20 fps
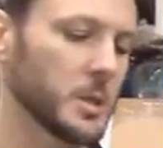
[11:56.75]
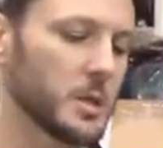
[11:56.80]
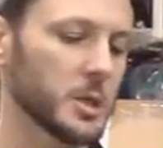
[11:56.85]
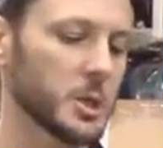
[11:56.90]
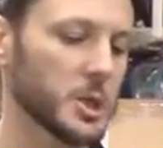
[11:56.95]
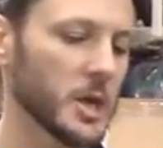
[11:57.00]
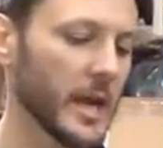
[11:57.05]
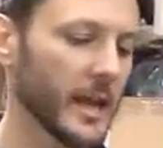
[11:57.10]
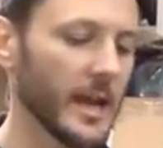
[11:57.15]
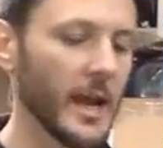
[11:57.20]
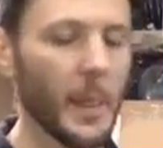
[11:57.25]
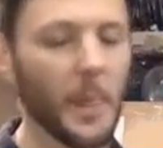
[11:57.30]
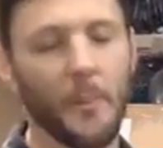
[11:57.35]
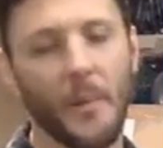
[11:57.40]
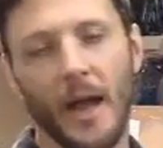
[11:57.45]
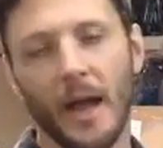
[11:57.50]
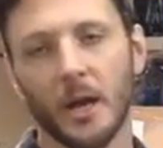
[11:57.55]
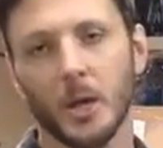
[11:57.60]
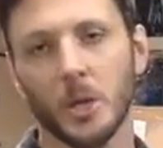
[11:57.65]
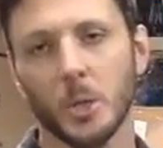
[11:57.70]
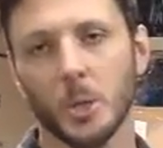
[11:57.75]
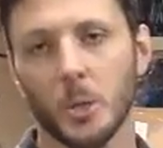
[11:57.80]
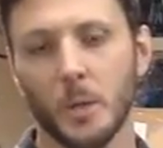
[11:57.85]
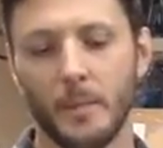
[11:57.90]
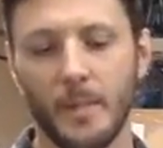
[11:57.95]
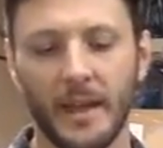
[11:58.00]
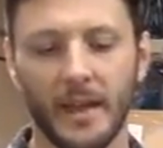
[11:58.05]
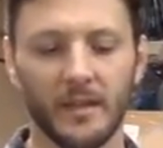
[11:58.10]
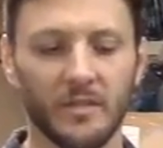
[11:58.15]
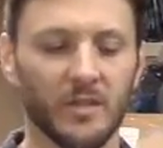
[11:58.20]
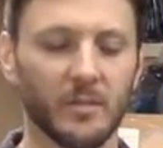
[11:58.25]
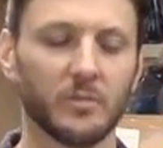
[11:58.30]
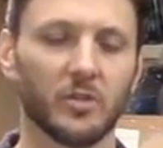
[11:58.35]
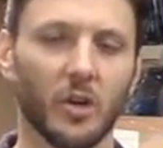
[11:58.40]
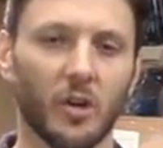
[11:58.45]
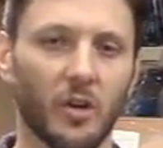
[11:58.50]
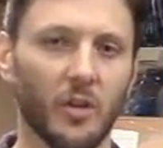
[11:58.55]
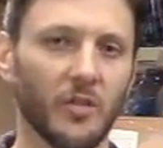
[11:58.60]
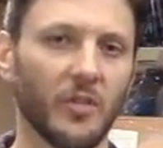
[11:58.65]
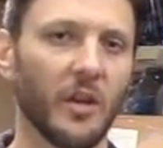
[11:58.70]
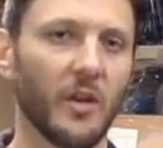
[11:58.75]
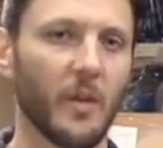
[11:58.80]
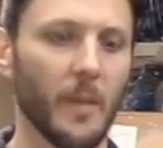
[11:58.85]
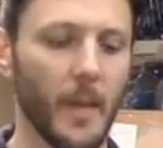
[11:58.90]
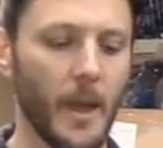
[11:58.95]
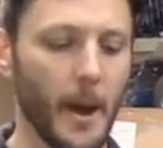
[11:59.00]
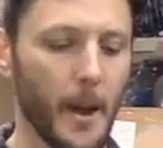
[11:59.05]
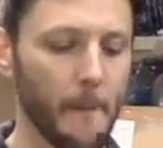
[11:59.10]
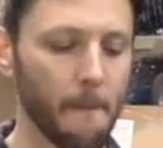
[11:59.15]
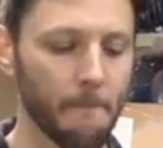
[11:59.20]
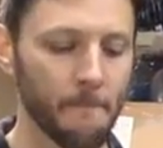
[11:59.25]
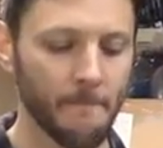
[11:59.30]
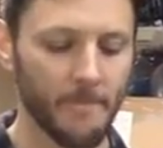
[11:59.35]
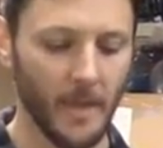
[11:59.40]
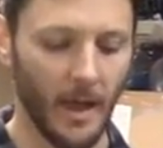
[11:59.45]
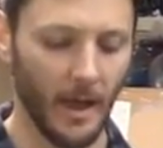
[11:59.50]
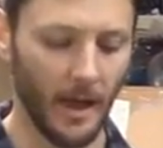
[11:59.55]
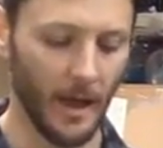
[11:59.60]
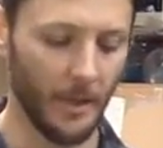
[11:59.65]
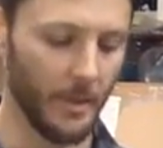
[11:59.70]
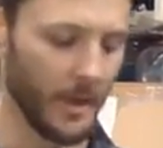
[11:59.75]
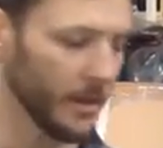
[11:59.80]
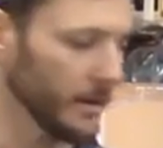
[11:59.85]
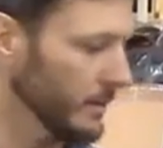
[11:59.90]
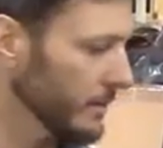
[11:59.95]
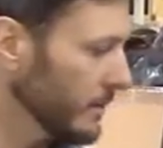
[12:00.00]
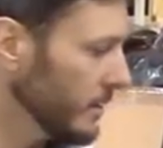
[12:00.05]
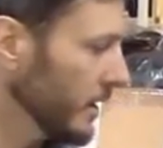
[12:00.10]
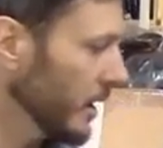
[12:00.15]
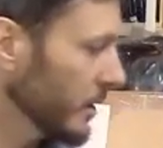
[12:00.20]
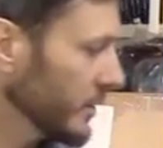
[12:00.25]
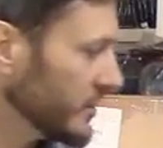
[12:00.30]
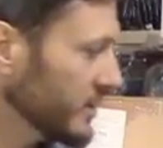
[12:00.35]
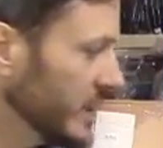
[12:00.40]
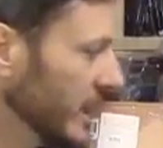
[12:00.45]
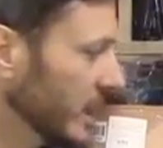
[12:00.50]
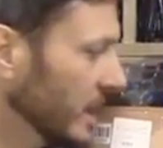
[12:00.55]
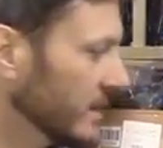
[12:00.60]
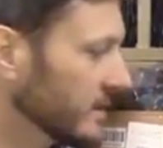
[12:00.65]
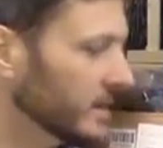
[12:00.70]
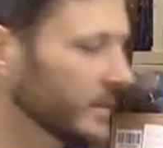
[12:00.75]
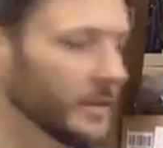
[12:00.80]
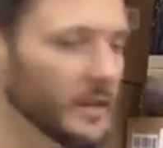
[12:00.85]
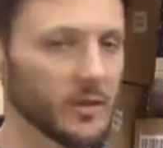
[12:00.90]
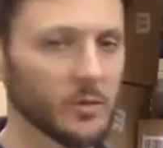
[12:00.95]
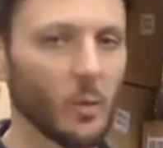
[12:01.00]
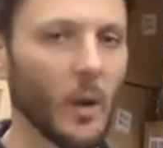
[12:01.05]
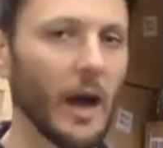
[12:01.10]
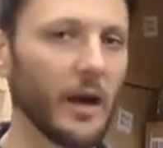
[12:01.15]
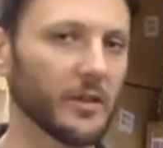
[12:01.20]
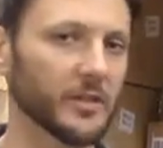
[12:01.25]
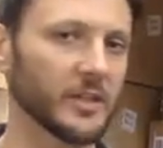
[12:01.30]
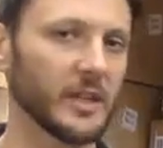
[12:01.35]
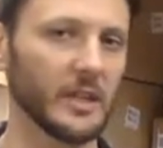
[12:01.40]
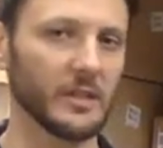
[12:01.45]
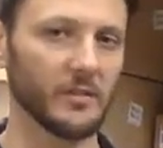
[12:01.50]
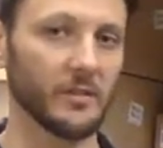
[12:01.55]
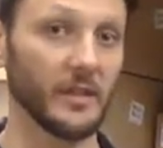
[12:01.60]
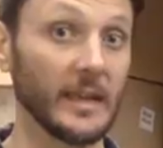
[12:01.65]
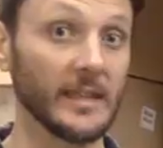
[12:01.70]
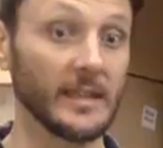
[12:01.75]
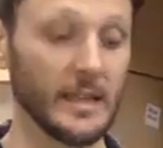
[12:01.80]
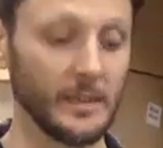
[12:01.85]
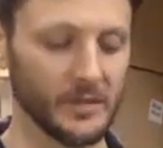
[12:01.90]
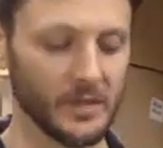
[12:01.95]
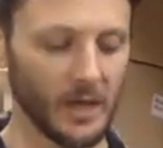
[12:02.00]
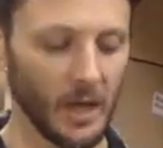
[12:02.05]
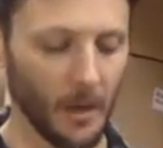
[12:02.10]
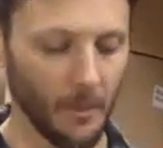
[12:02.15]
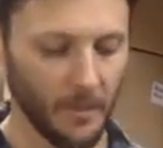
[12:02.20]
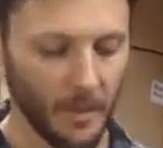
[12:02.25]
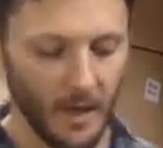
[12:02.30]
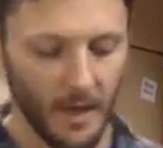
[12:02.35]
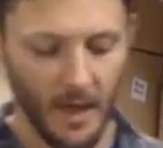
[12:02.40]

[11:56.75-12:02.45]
checking out the backcountry, making some turns here and there, and you know, skiing on some of these wider skis for deep snow.